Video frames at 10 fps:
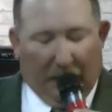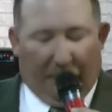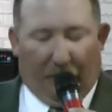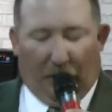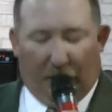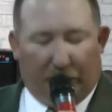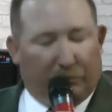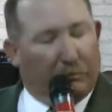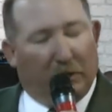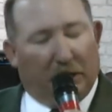I've
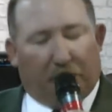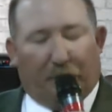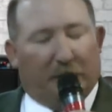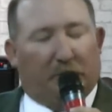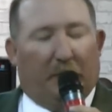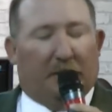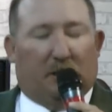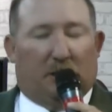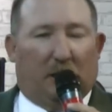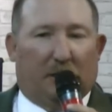heard men preach
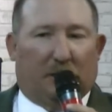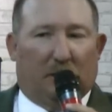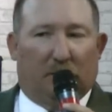messages,